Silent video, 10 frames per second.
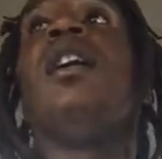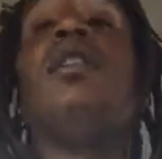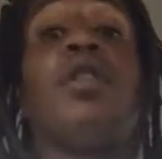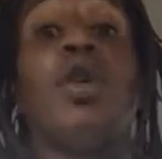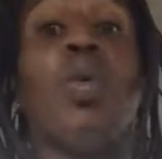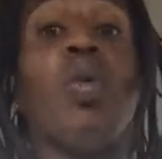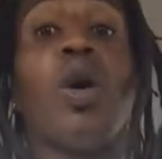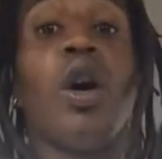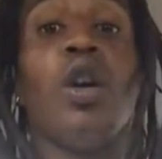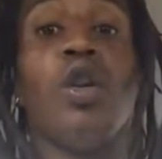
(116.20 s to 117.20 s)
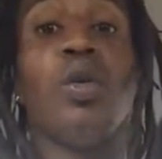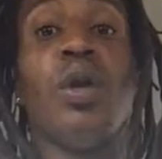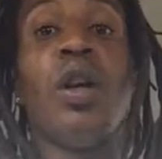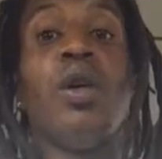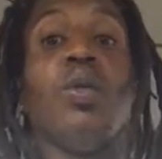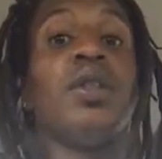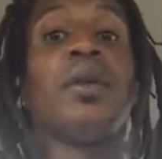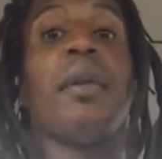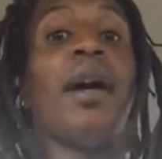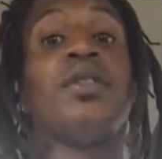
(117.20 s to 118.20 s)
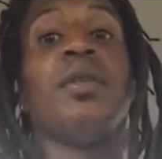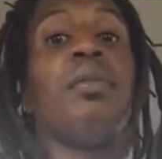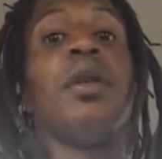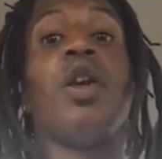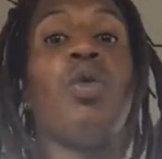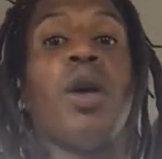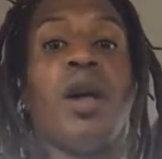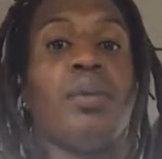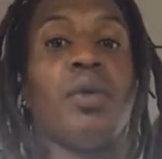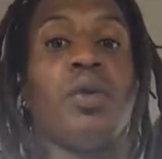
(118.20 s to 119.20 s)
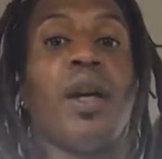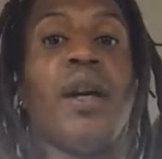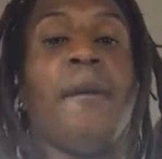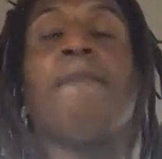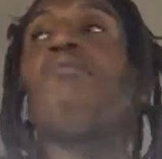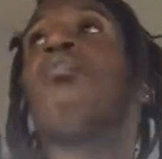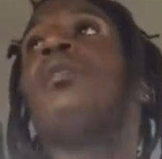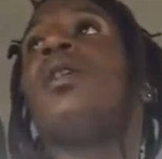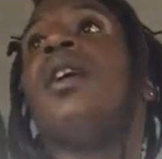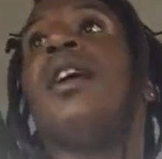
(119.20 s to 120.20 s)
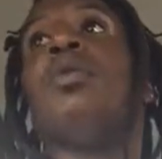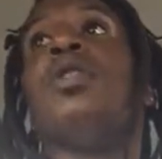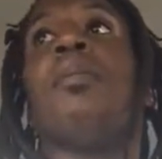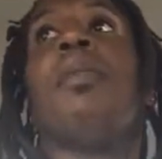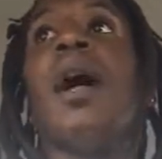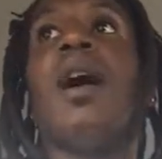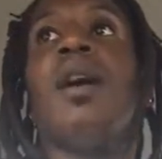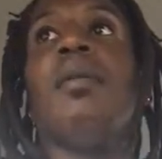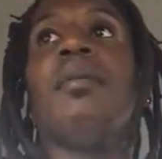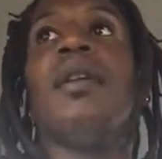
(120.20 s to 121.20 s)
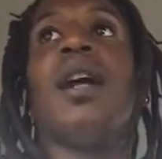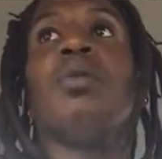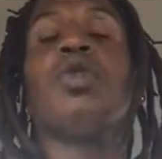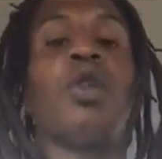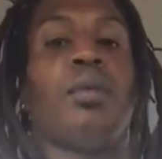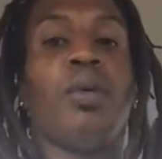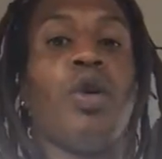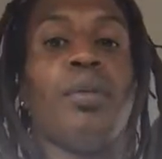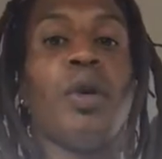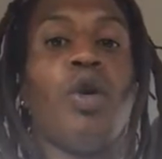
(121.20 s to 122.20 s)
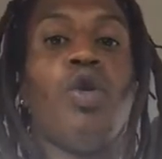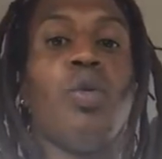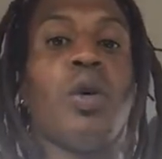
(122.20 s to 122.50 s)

If the world was about to blow up, okay? It was a bomb that was going to blow up the whole